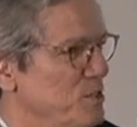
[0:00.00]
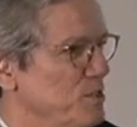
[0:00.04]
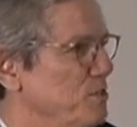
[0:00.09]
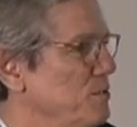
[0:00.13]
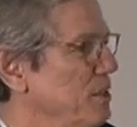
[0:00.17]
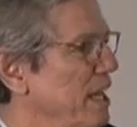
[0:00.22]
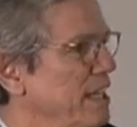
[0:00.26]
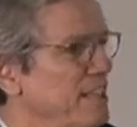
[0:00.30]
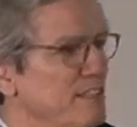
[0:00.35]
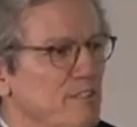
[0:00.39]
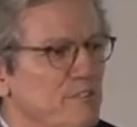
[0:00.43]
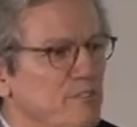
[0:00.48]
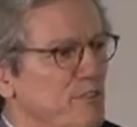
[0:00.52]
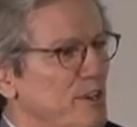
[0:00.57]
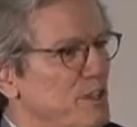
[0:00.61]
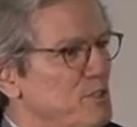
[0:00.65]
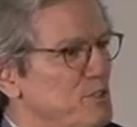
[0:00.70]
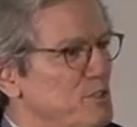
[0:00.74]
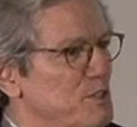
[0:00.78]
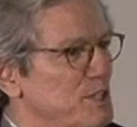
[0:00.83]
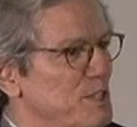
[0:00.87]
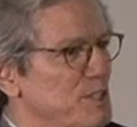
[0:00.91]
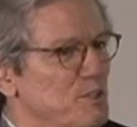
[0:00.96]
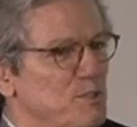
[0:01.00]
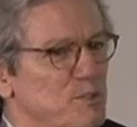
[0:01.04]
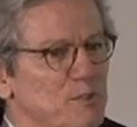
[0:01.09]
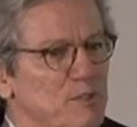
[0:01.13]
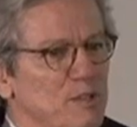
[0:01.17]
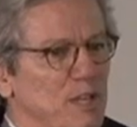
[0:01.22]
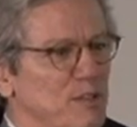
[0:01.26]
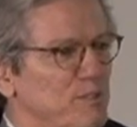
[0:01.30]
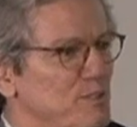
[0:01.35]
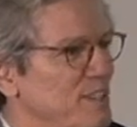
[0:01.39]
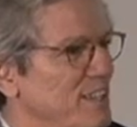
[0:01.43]
Like the French did in
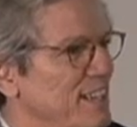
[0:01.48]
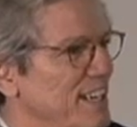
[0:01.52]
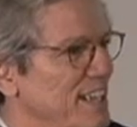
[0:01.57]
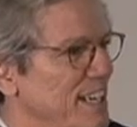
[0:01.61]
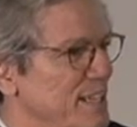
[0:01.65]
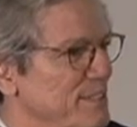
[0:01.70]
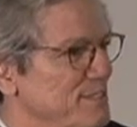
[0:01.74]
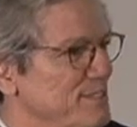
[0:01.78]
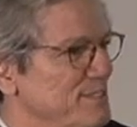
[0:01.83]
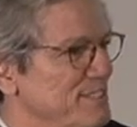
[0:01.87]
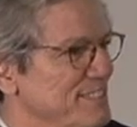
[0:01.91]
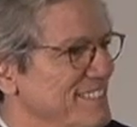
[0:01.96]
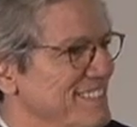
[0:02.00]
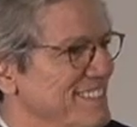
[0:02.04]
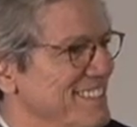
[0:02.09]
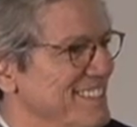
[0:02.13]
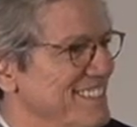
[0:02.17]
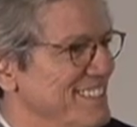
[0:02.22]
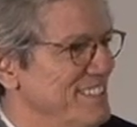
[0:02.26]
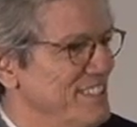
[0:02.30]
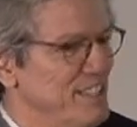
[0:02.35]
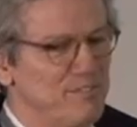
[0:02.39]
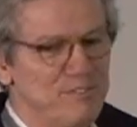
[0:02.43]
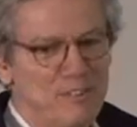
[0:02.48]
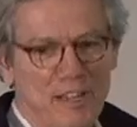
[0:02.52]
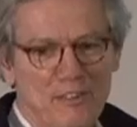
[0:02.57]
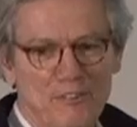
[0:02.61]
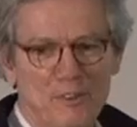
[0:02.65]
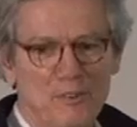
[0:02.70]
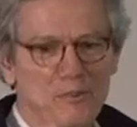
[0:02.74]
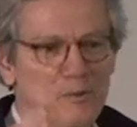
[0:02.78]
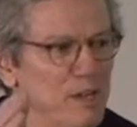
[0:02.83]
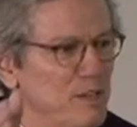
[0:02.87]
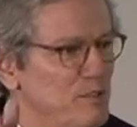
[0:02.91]
2011. You have to
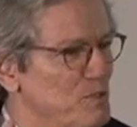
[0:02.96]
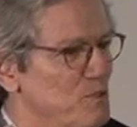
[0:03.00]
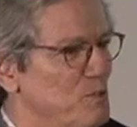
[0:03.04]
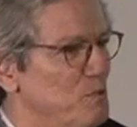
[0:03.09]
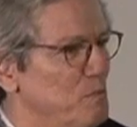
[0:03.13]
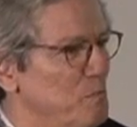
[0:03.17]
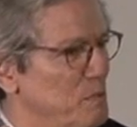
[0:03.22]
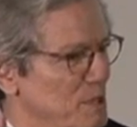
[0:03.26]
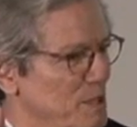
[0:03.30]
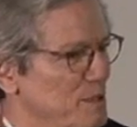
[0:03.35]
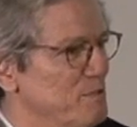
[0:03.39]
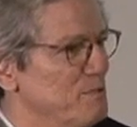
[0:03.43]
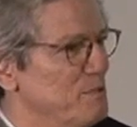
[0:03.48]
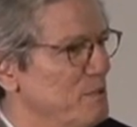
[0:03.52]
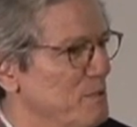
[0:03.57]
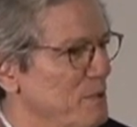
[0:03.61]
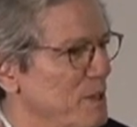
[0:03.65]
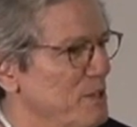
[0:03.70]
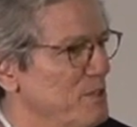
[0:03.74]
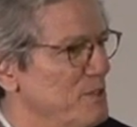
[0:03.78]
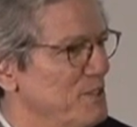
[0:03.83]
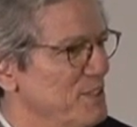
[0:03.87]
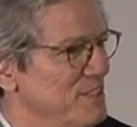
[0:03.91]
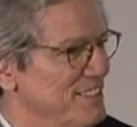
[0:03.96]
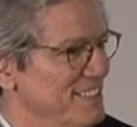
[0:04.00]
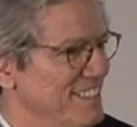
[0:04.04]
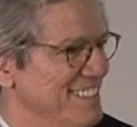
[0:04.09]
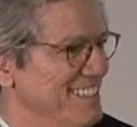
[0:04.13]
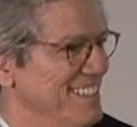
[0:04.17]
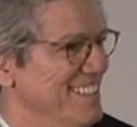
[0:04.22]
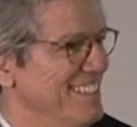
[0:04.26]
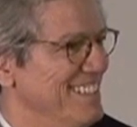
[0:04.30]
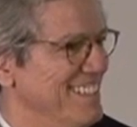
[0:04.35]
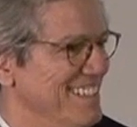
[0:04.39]
have a Russian speaking for Russia.
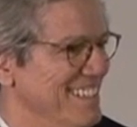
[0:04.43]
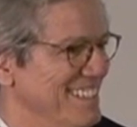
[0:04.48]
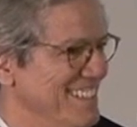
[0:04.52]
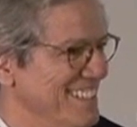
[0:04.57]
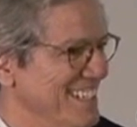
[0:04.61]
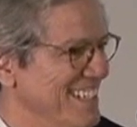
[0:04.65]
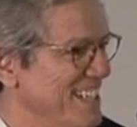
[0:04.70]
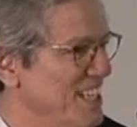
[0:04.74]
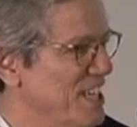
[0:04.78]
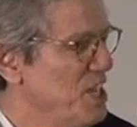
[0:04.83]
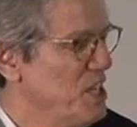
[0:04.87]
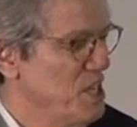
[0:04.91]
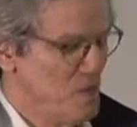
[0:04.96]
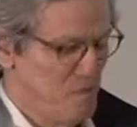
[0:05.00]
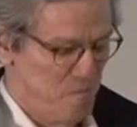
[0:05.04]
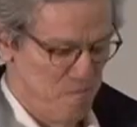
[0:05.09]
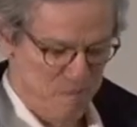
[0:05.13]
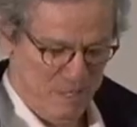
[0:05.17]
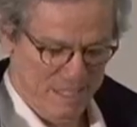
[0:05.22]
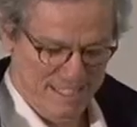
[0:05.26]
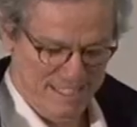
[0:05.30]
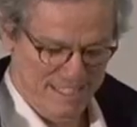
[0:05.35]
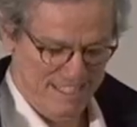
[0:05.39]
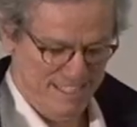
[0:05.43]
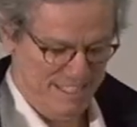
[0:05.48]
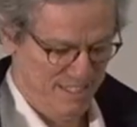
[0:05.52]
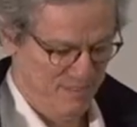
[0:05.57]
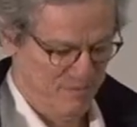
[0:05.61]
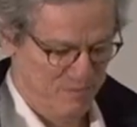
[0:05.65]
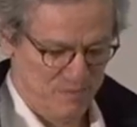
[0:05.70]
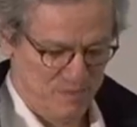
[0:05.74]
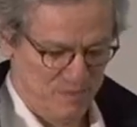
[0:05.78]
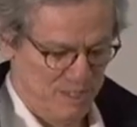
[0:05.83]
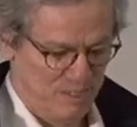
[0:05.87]
But
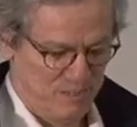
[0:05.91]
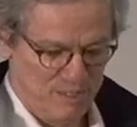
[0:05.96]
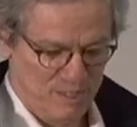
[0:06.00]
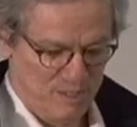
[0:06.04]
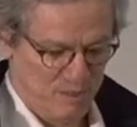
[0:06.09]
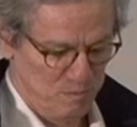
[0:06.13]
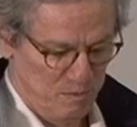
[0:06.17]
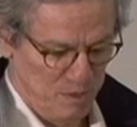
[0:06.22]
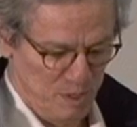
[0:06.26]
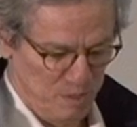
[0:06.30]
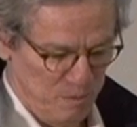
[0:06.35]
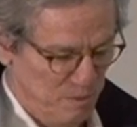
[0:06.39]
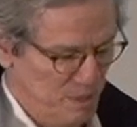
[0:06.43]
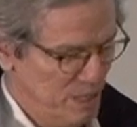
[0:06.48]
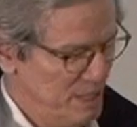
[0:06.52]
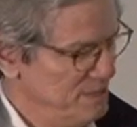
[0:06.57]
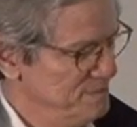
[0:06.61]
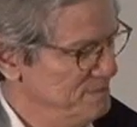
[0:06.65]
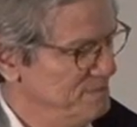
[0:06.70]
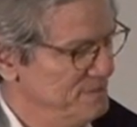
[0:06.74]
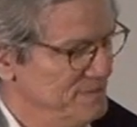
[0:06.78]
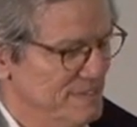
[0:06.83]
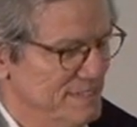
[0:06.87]
this didn't work well.